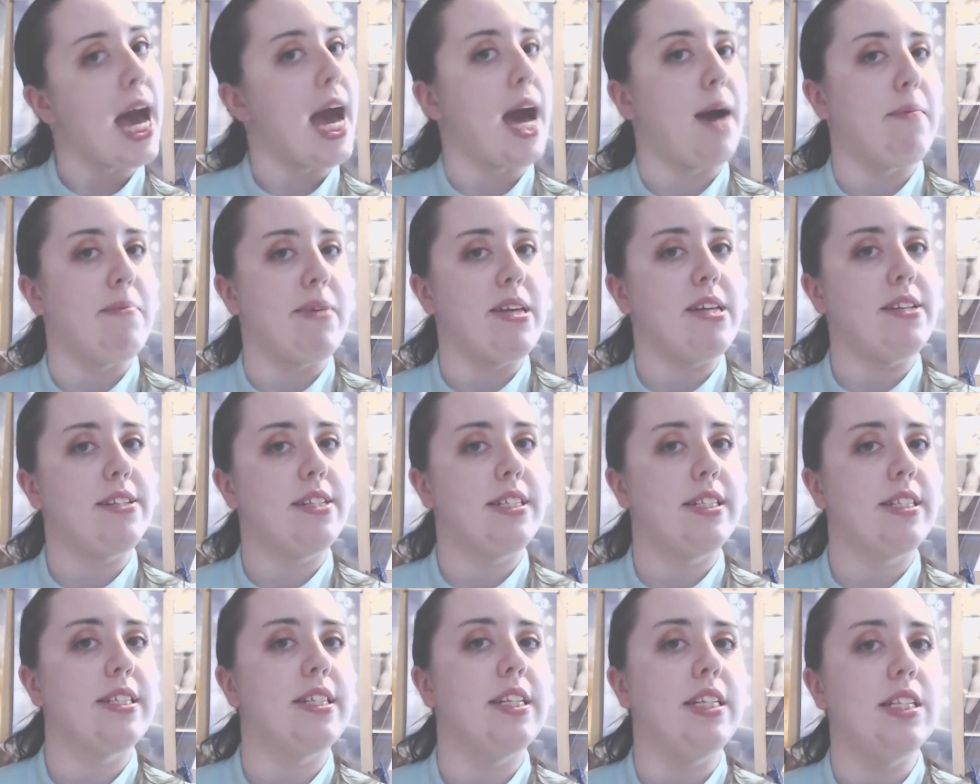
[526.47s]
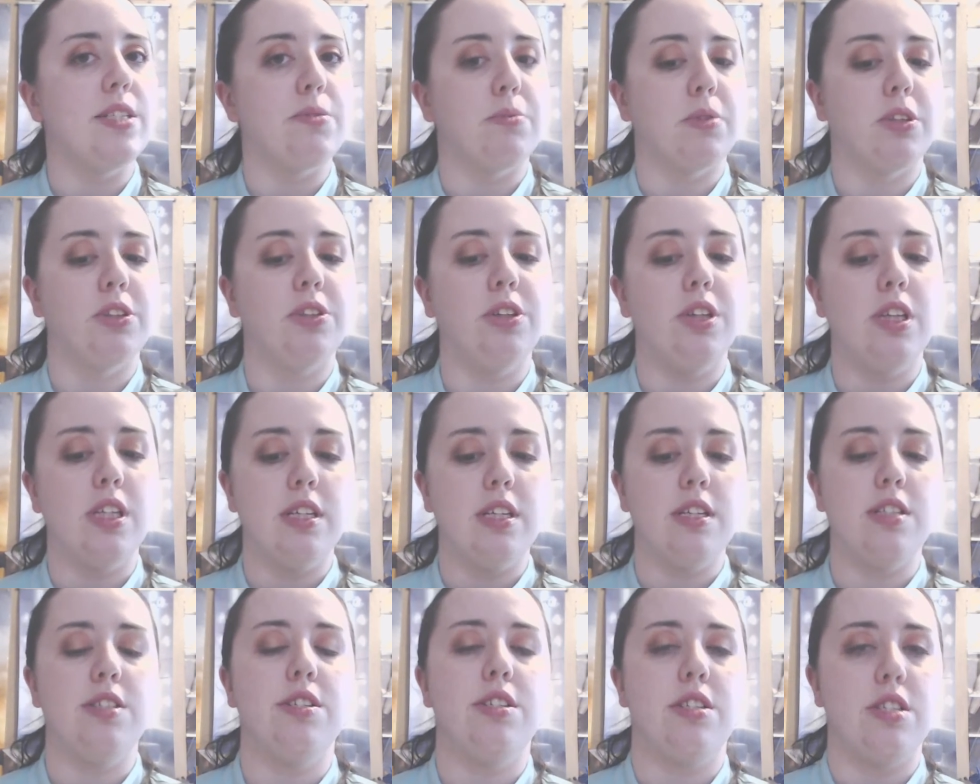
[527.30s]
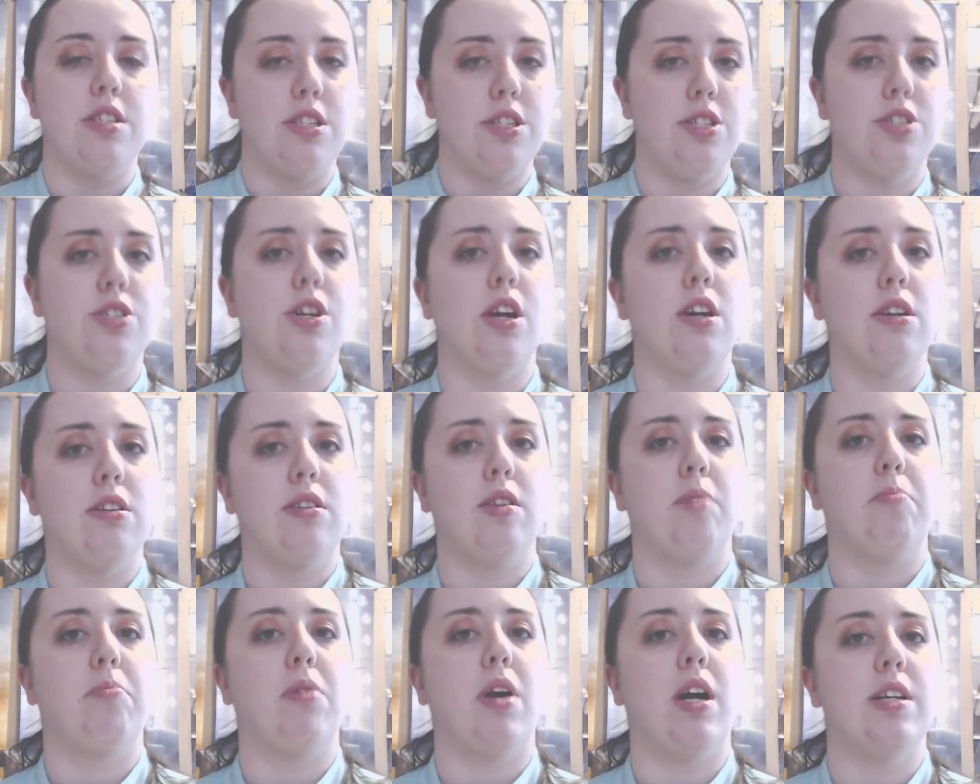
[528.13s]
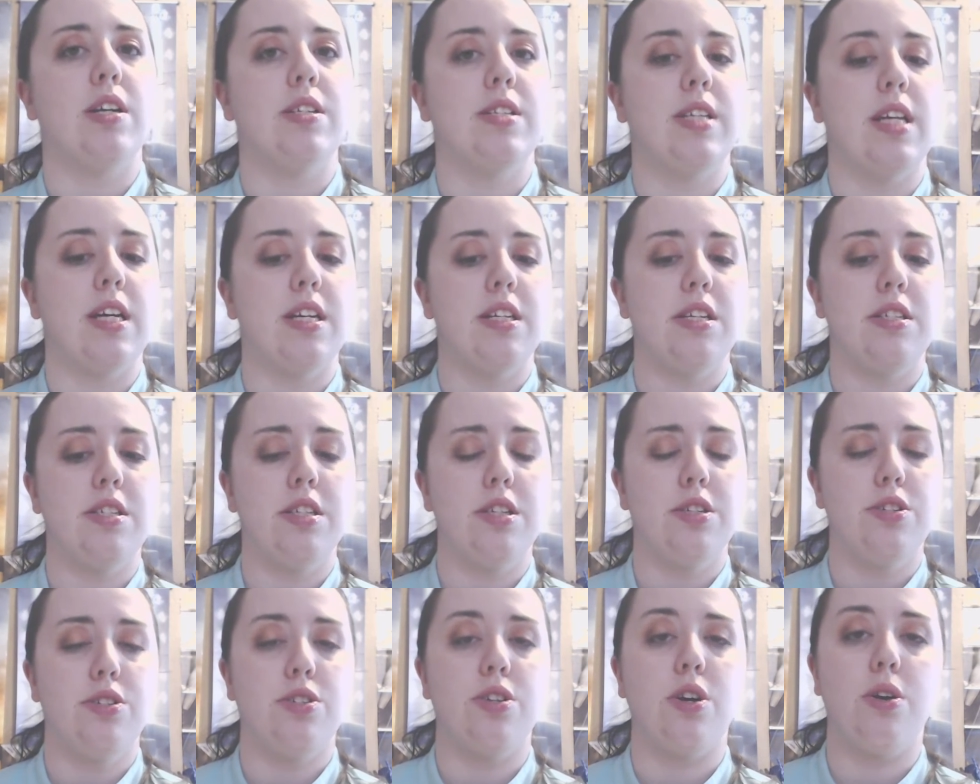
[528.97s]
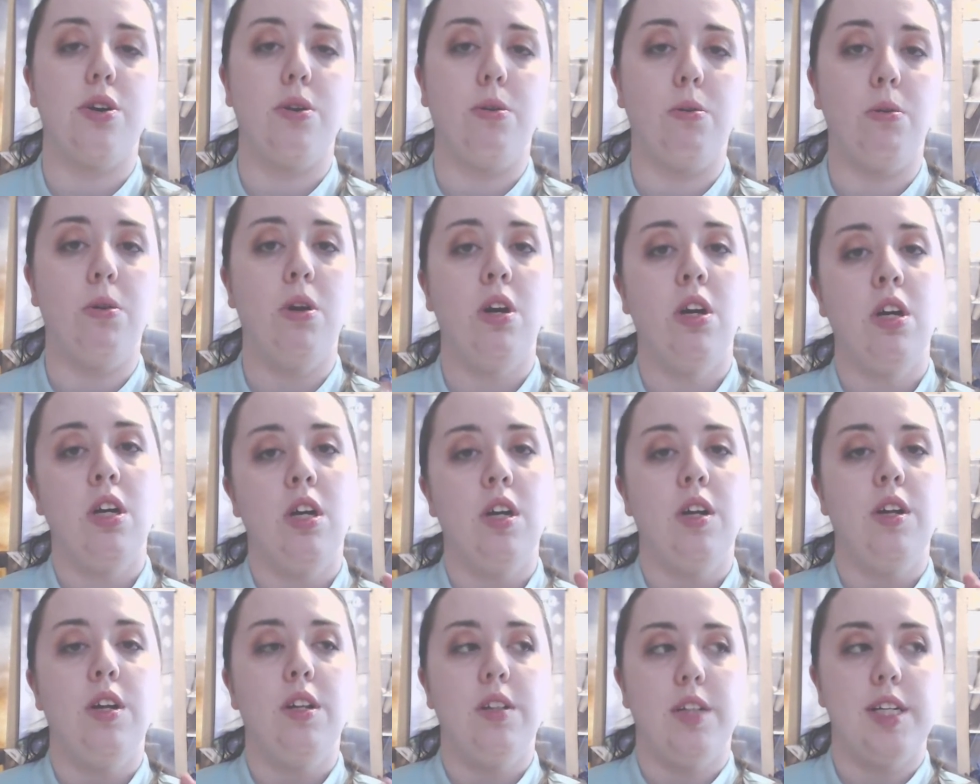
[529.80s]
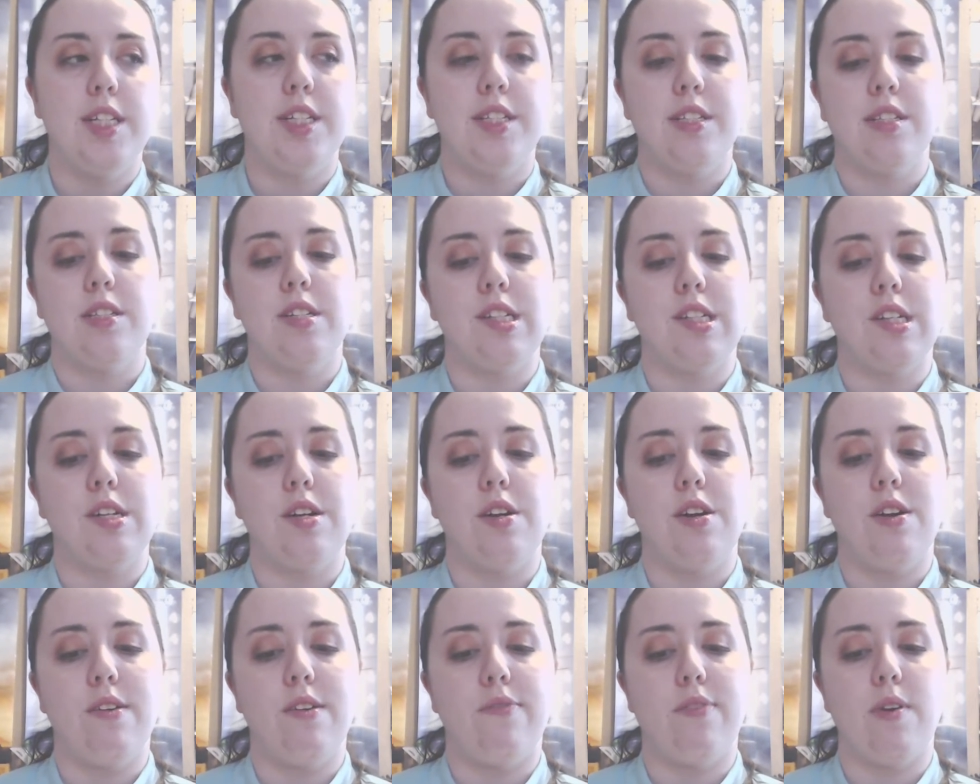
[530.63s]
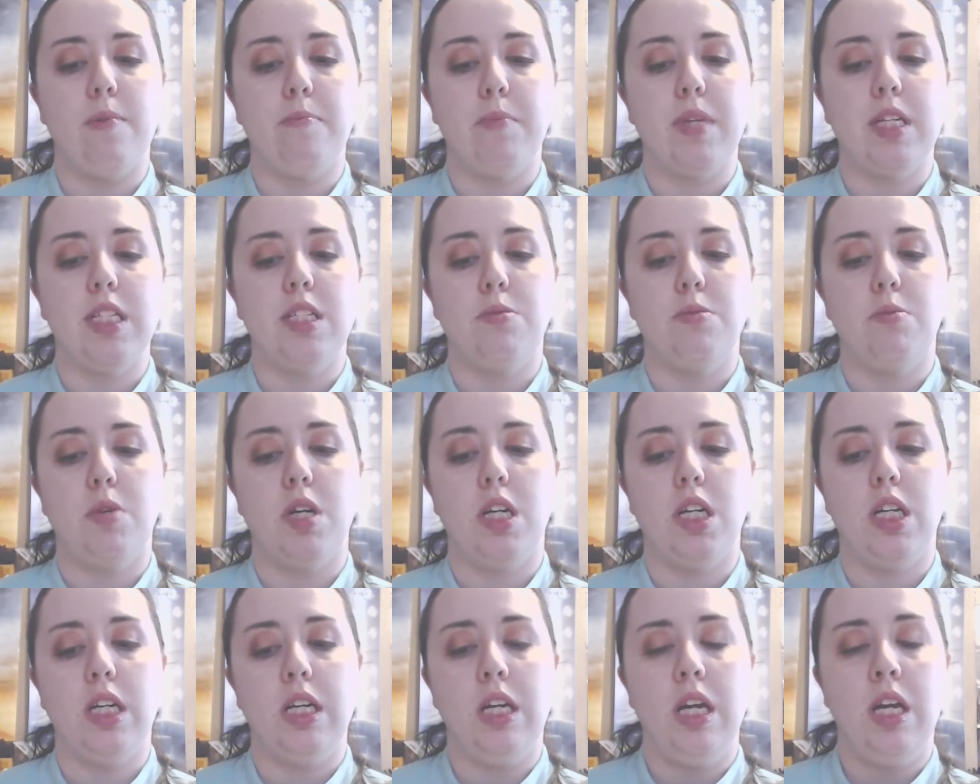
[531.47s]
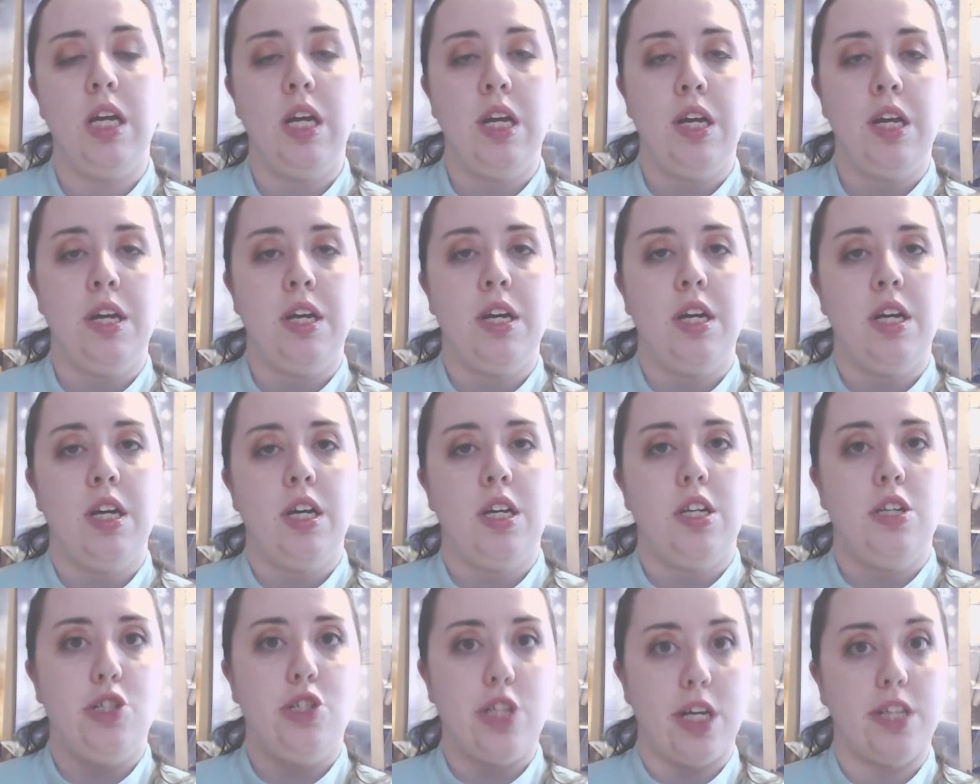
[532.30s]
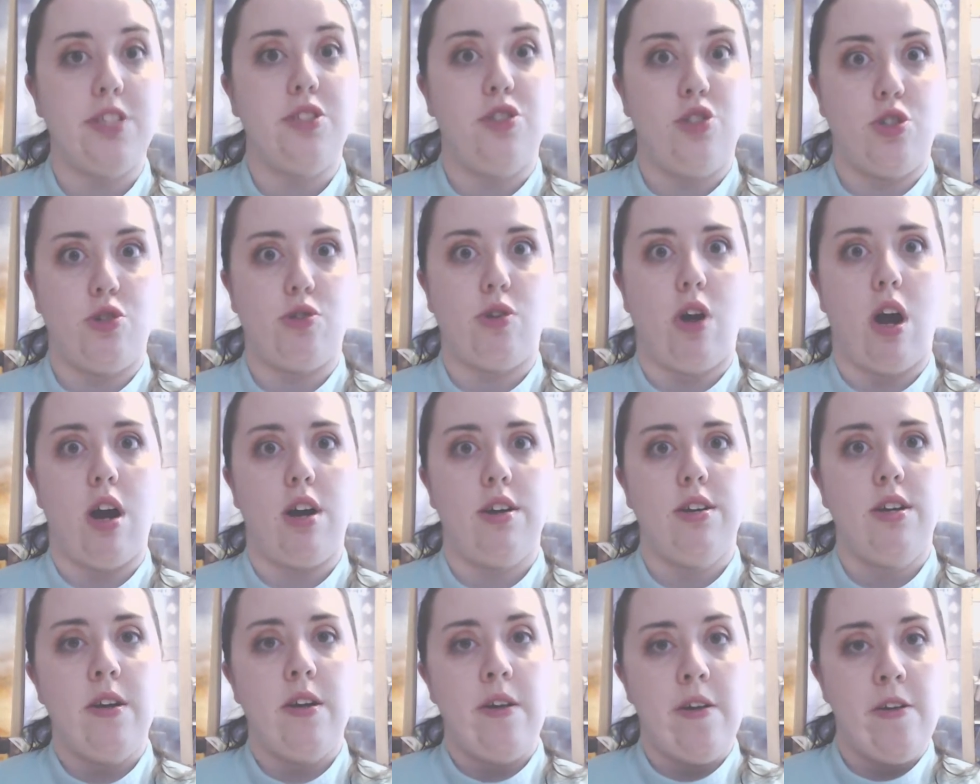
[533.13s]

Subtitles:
habits. These were good things to start the process. So lessons learned from this one: gesture draw.